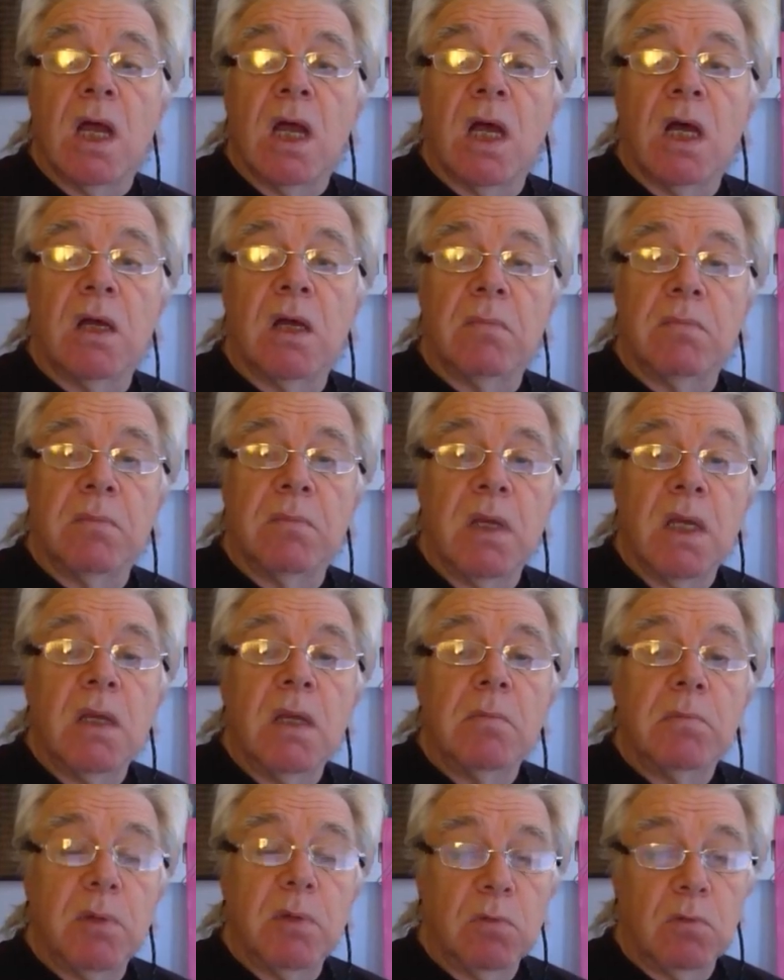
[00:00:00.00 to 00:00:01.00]

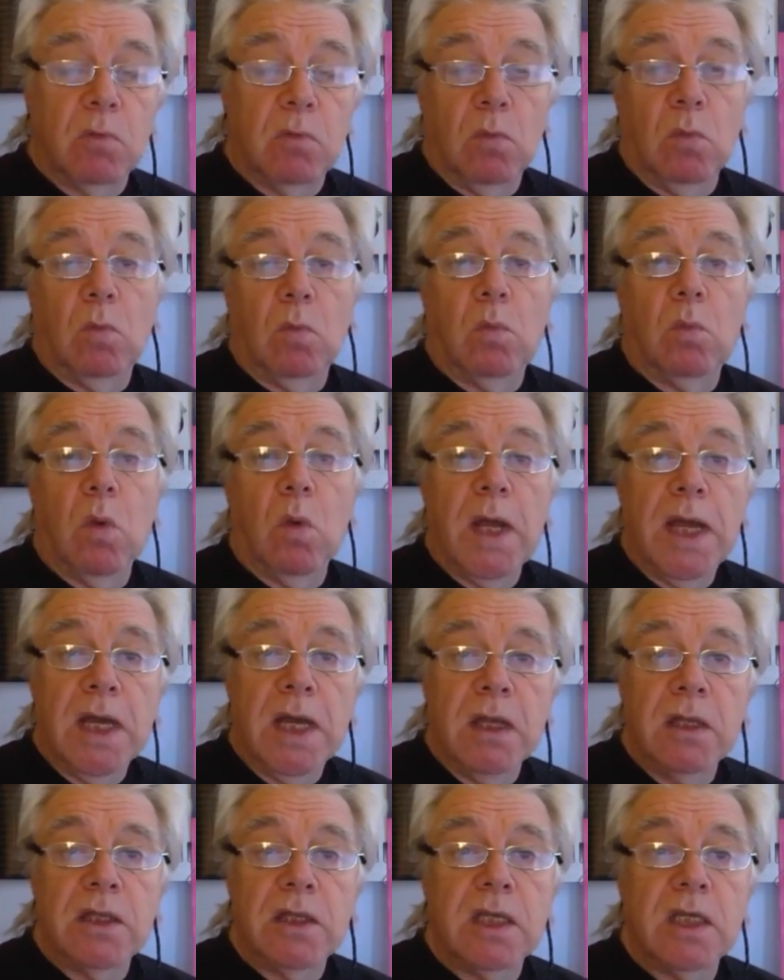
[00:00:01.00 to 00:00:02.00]
But where